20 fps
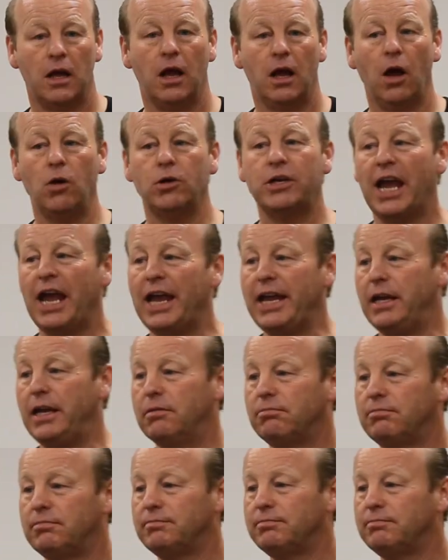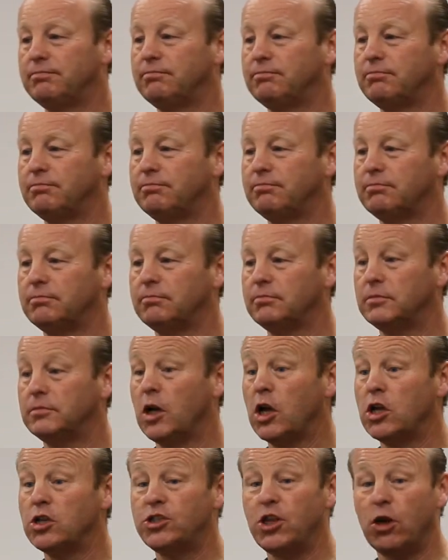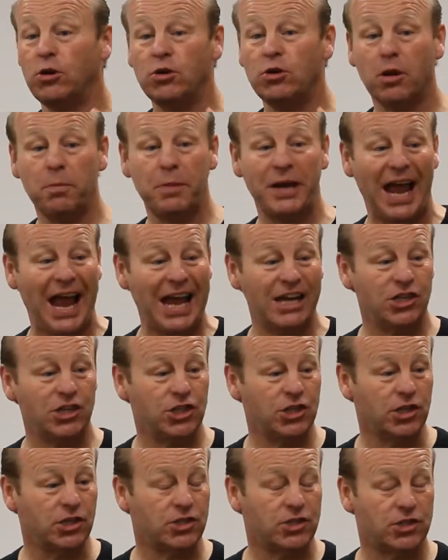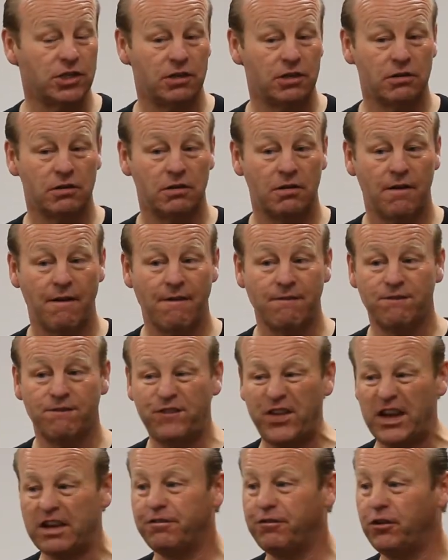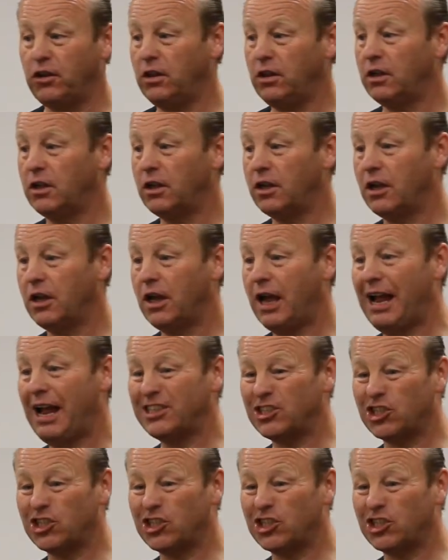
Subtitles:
Okay, so you can be anxious, fearful, and